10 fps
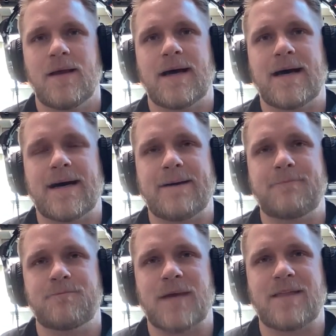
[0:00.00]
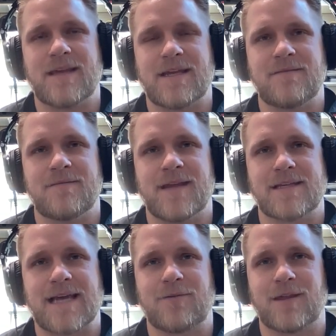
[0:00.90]
And then
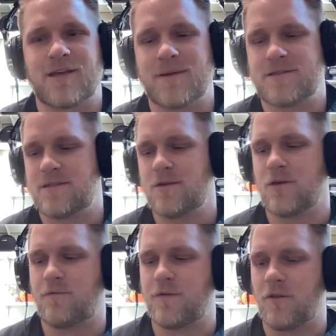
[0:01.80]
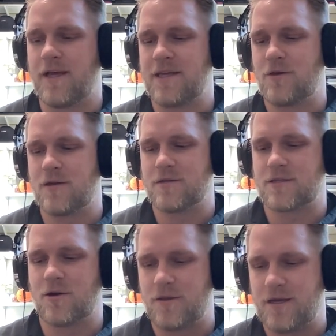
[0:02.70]
exactly like you mentioned too, you feel like you can
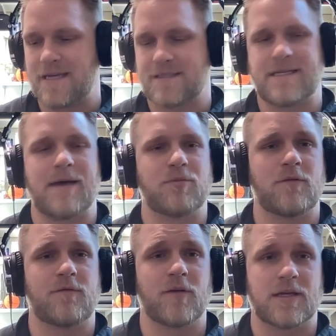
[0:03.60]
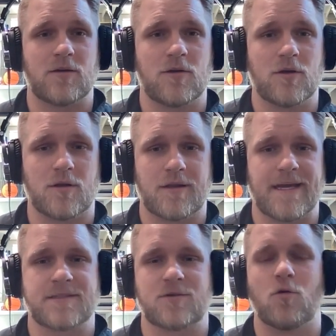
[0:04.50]
just go to the next step and you feel like you can go to the
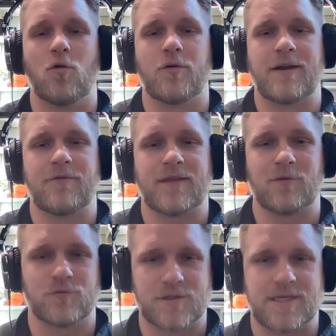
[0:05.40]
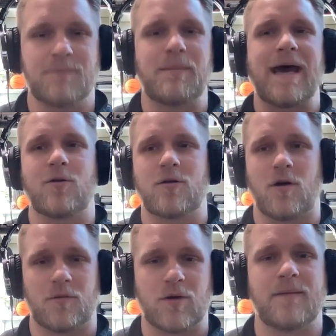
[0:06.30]
next school and everything will just get better and
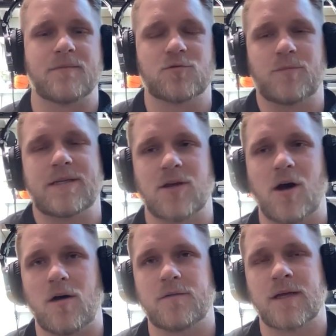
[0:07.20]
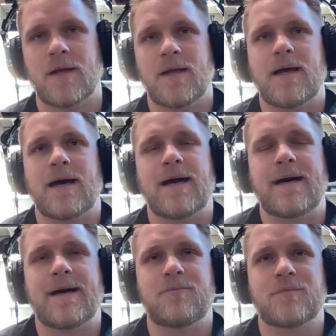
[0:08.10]
all the problems will be solved.
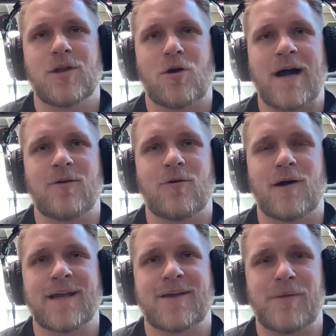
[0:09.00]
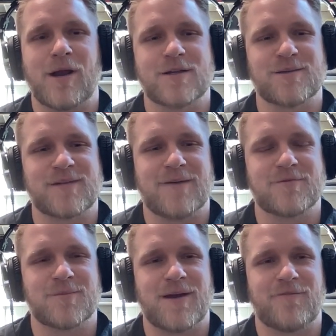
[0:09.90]
I compare it
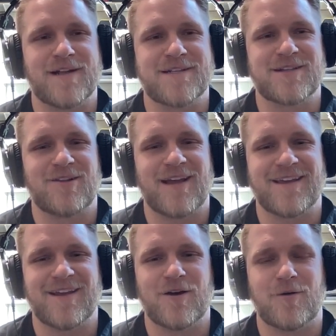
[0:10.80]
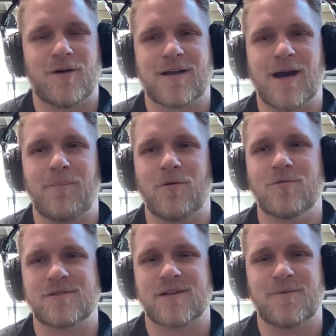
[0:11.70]
sometimes with my friends to like, a couple
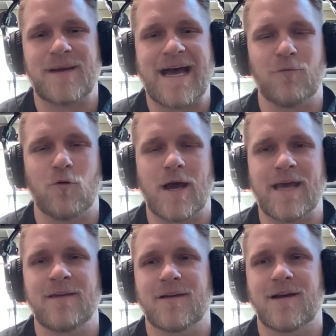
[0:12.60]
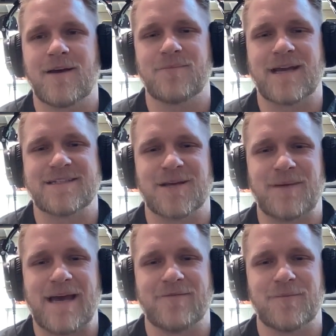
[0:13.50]
who's in a bad way ends up
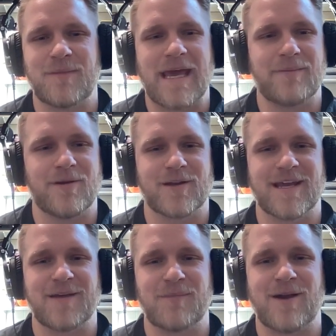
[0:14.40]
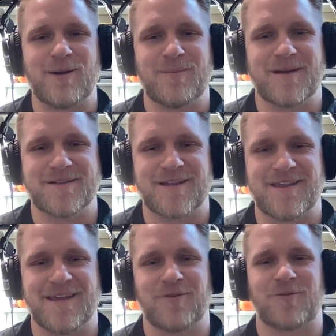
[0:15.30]
having a baby or getting married because they
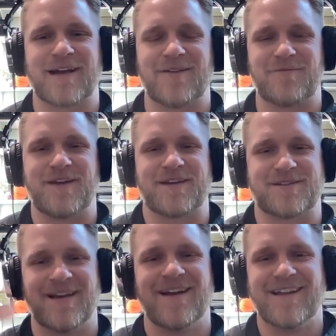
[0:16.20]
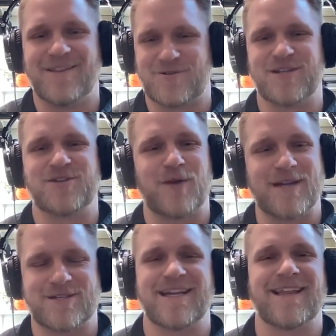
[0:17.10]
think it'll kind of fix their
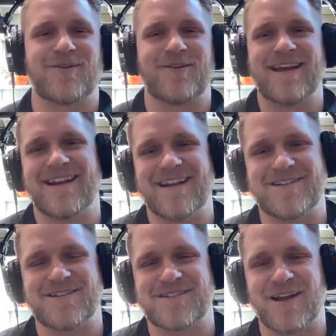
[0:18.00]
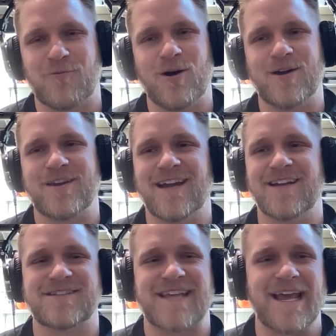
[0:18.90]
situation that they're in. And it's just like, well, you kind
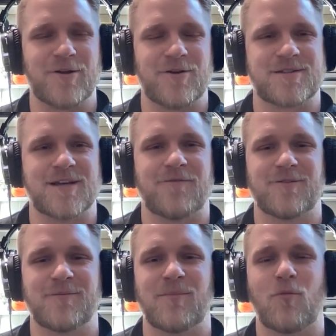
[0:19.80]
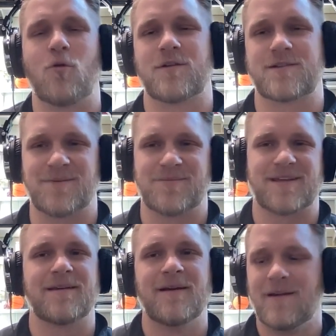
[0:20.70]
of just anchored yourself a little bit more to
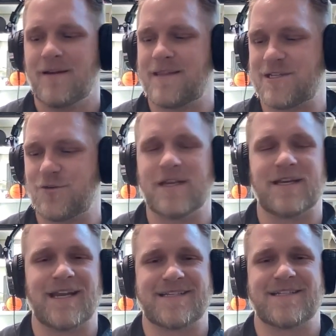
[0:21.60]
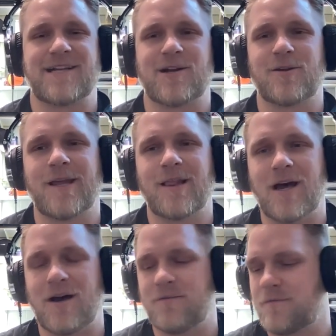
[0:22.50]
something that you didn't necessarily
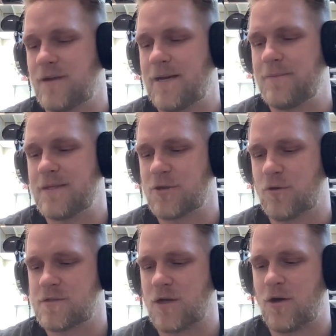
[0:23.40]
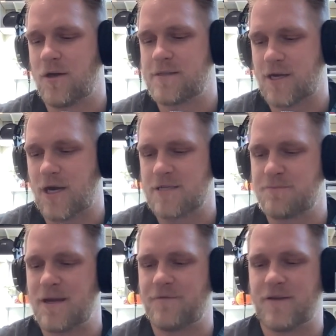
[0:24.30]
love. And so it's a cost
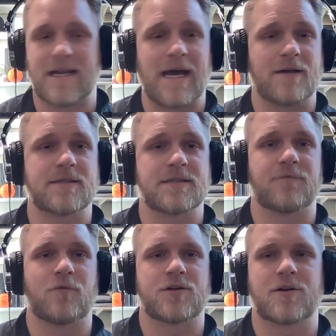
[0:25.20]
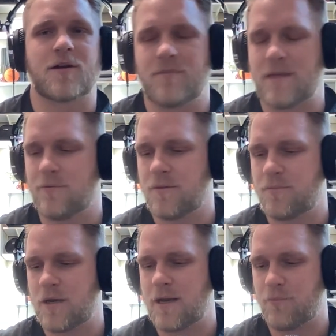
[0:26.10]
benefit analysis of what you're going to be able to
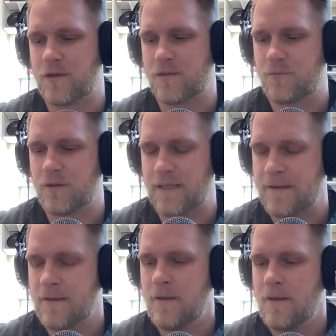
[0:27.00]
put up with. But like,